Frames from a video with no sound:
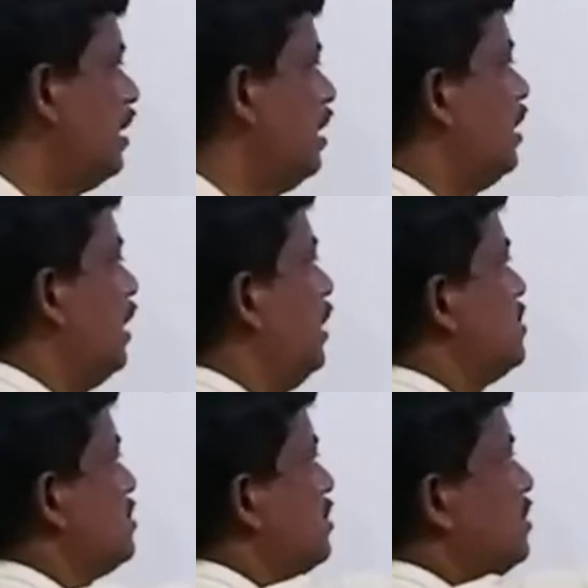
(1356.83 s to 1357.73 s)

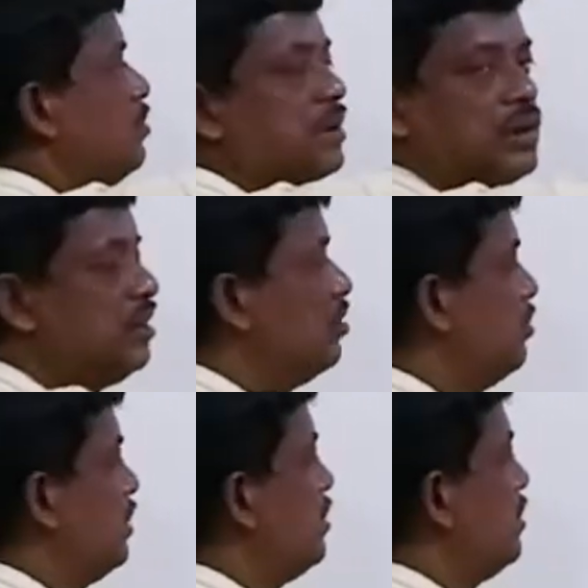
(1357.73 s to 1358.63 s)
Ns, numerator and
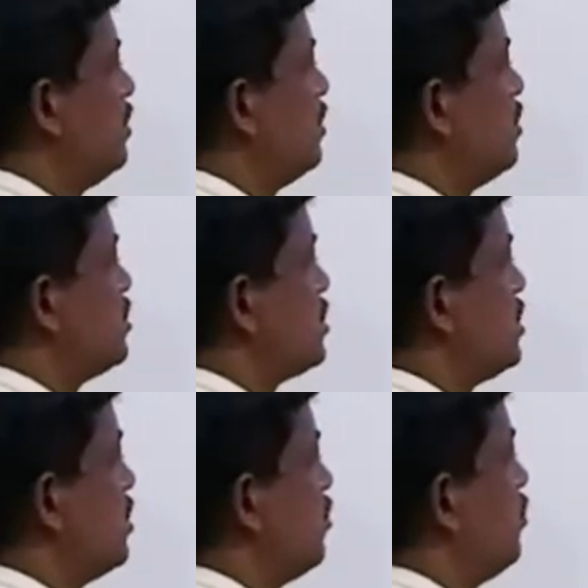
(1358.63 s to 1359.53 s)
denominator.
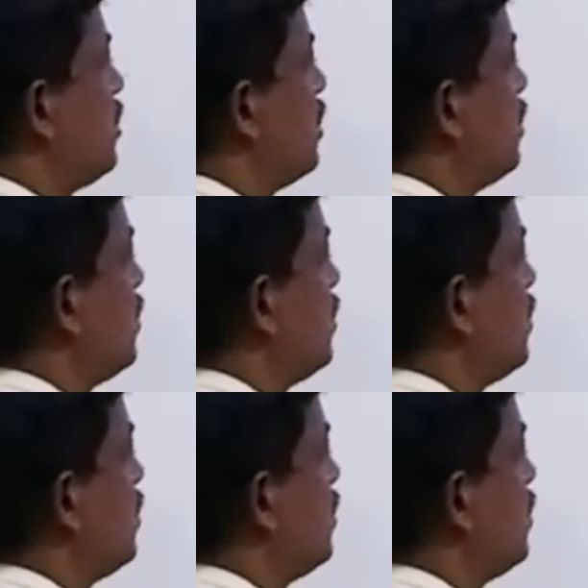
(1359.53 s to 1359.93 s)
So we can